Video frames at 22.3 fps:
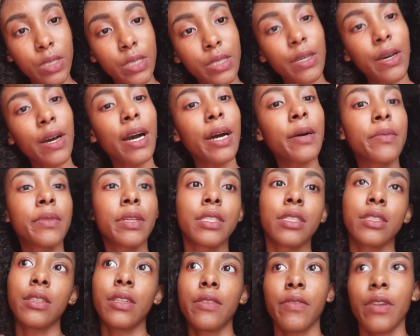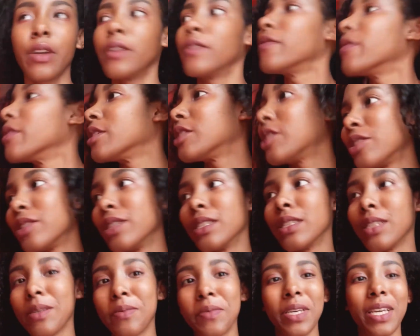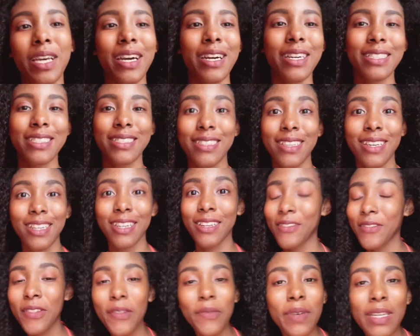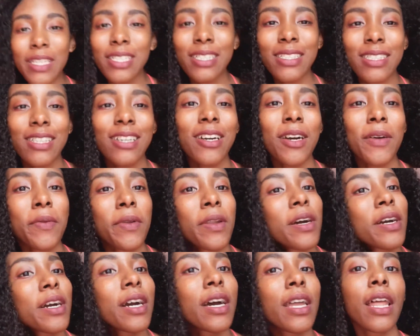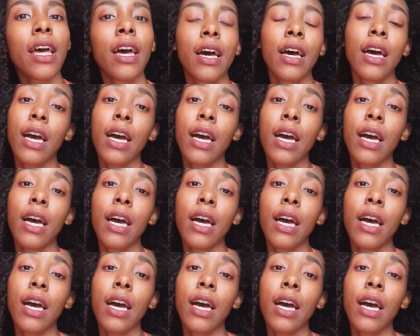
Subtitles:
So I'm literally very frustrated because none of the pictures are coming out good.